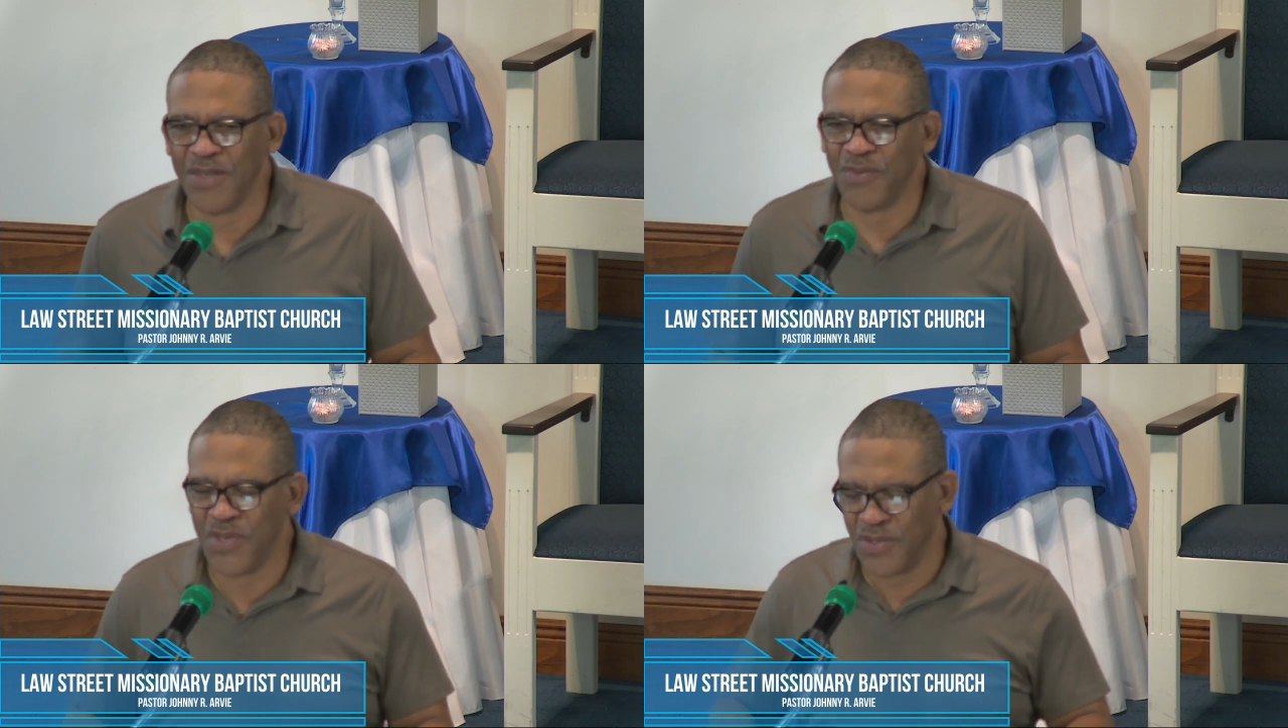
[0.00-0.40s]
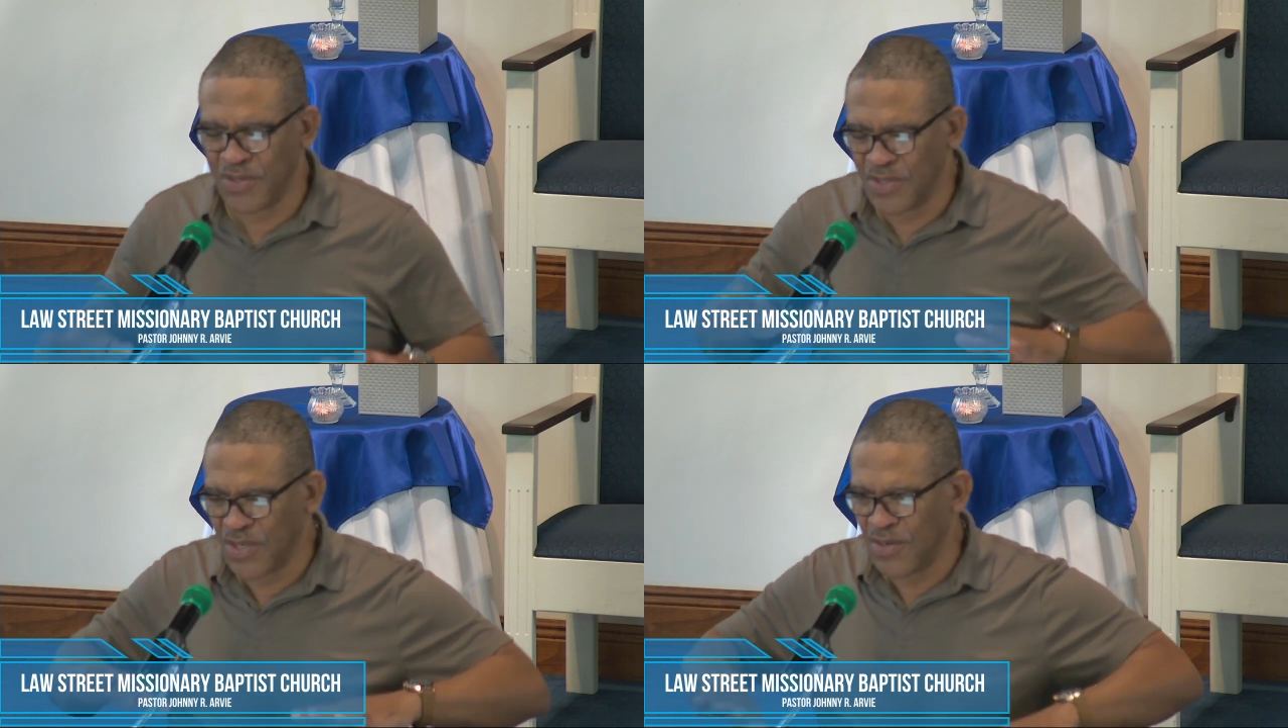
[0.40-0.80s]
we're going
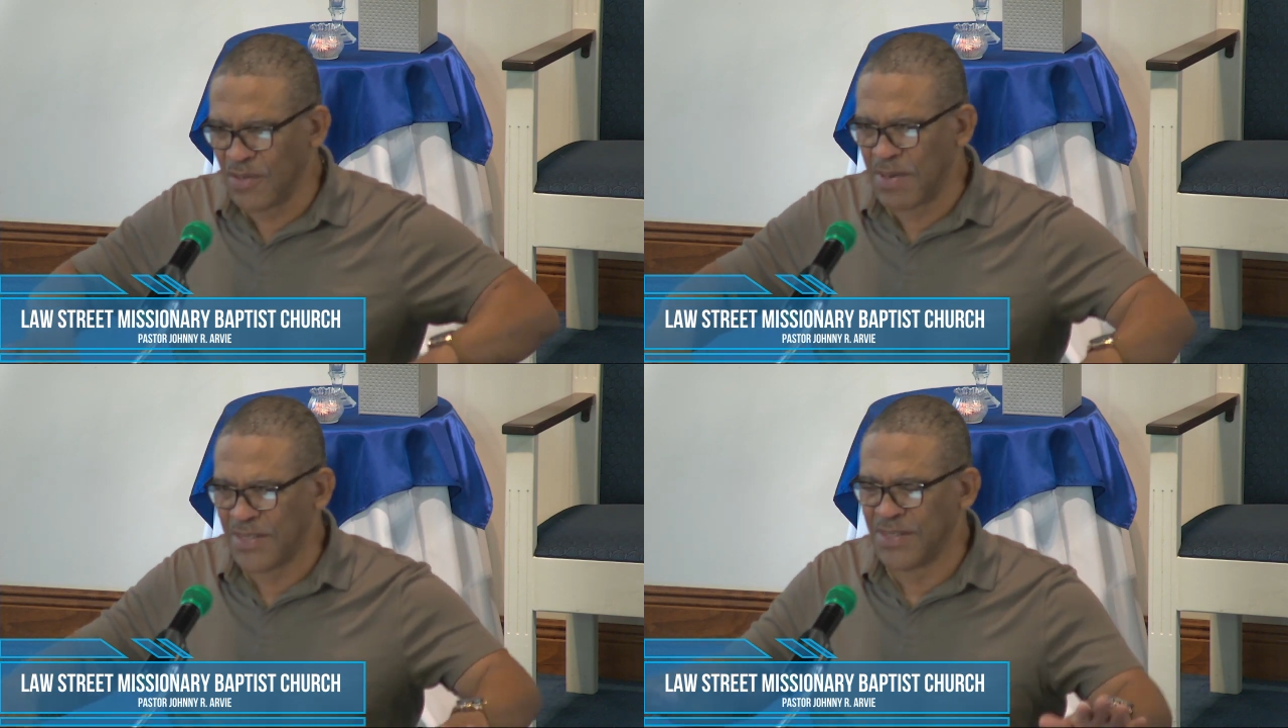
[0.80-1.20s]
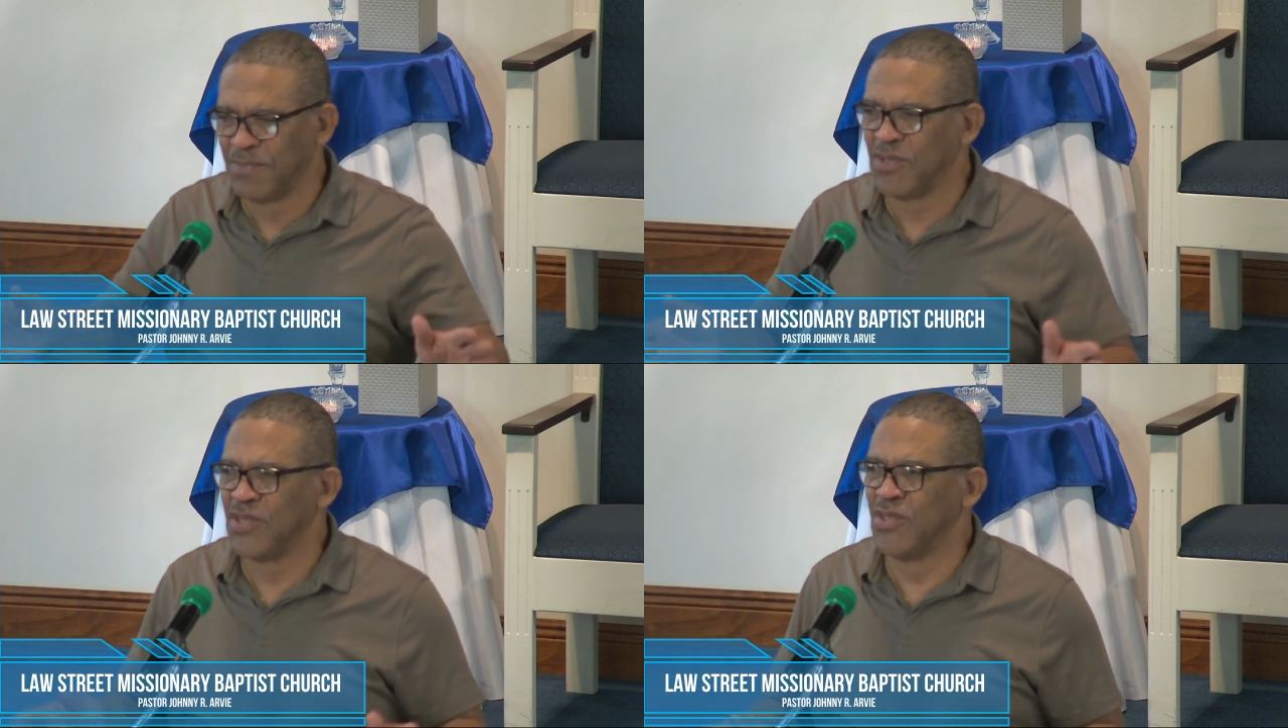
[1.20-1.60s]
to talk about,
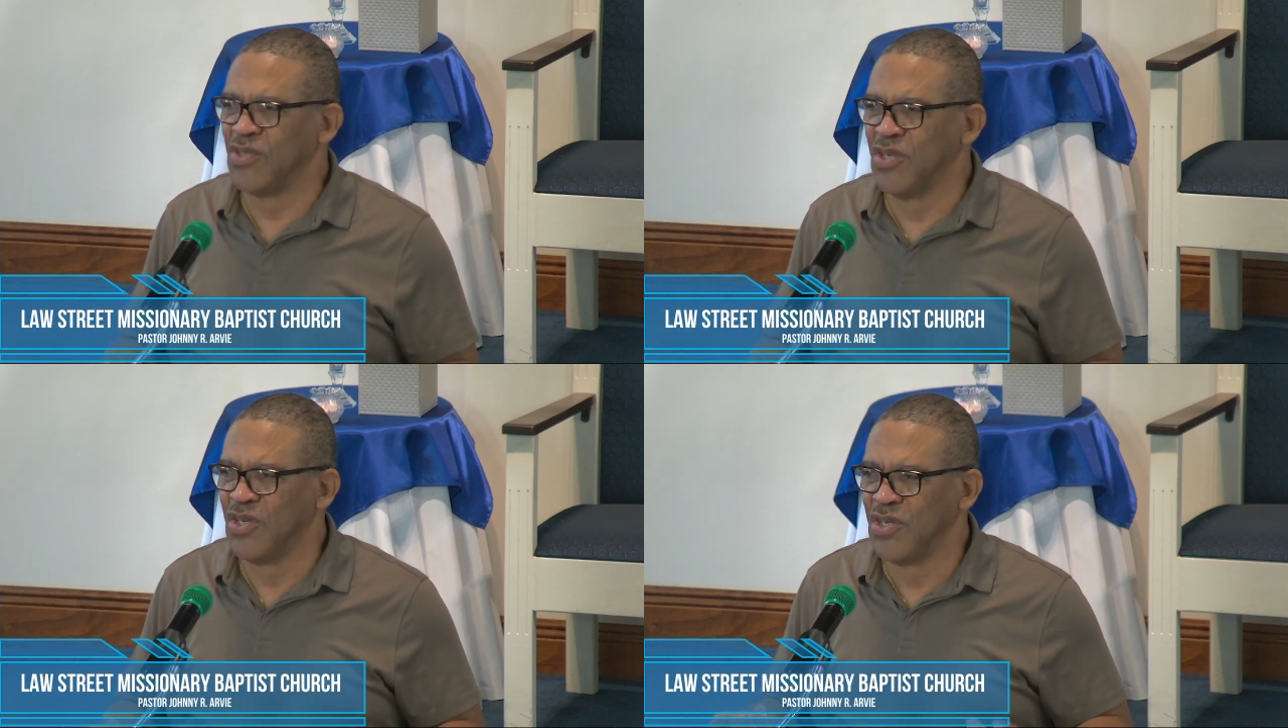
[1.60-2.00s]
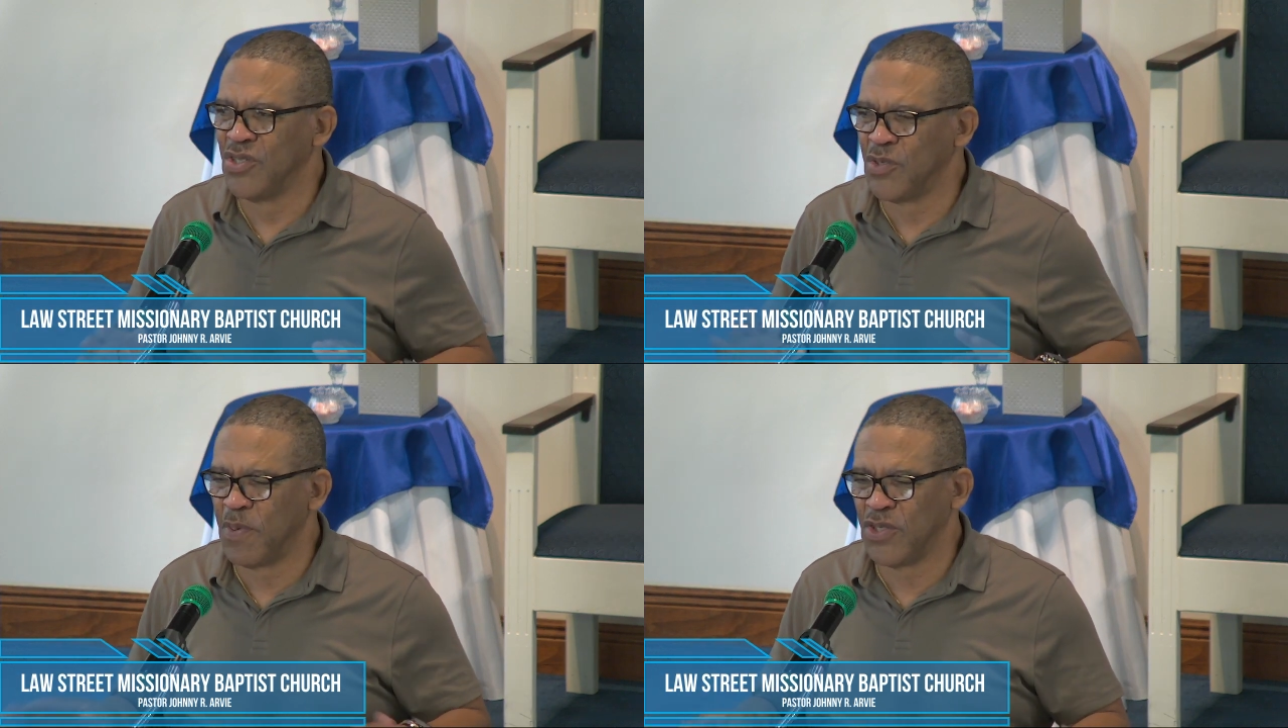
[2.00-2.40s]
something
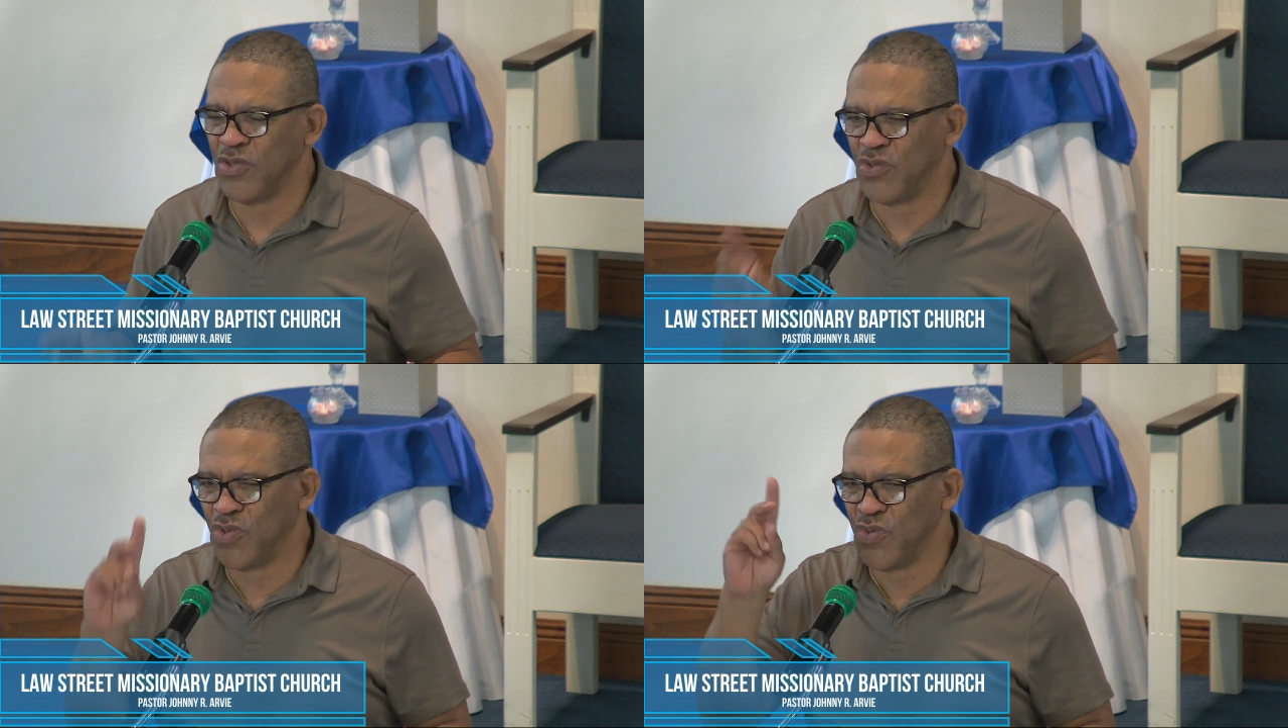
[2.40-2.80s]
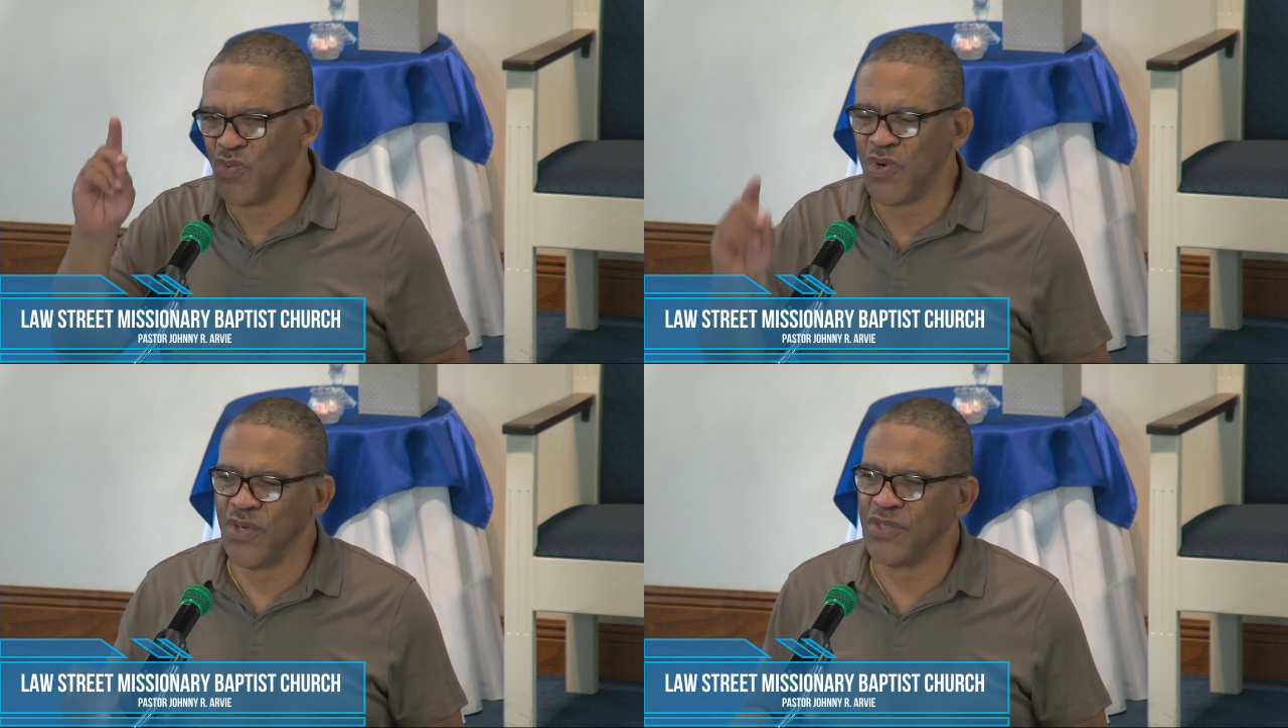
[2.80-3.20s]
special, two
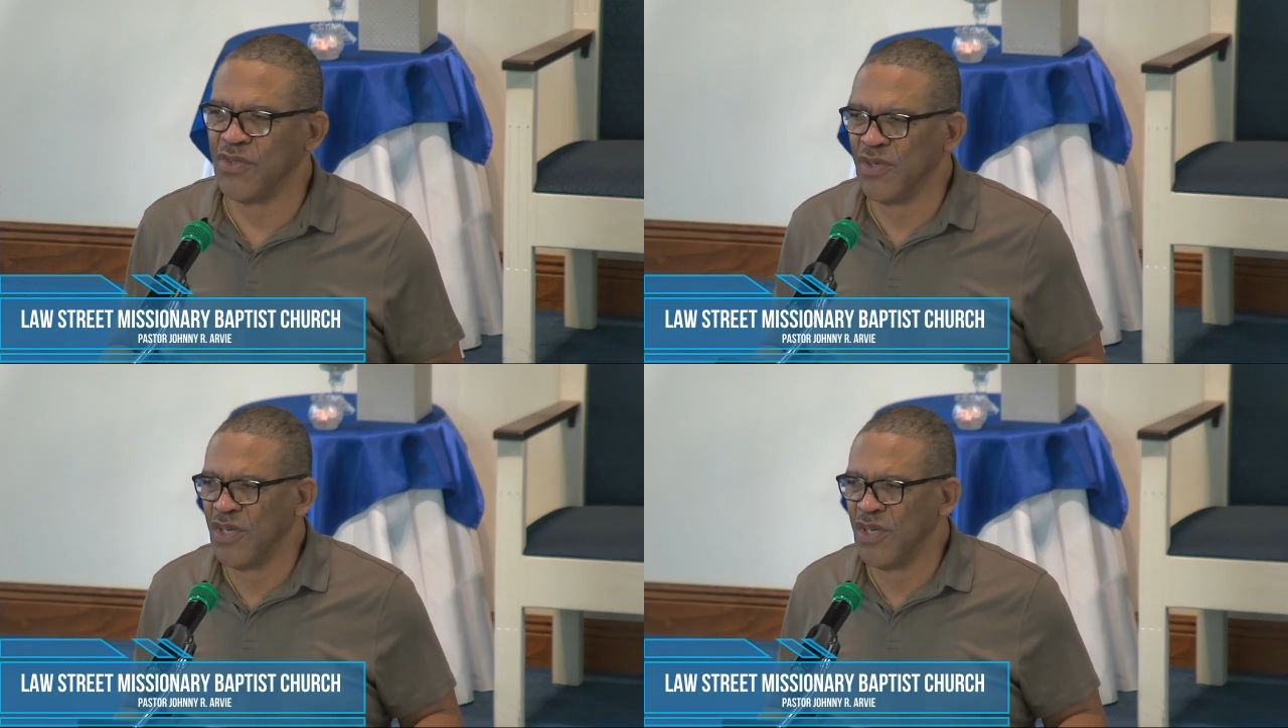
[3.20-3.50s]
words.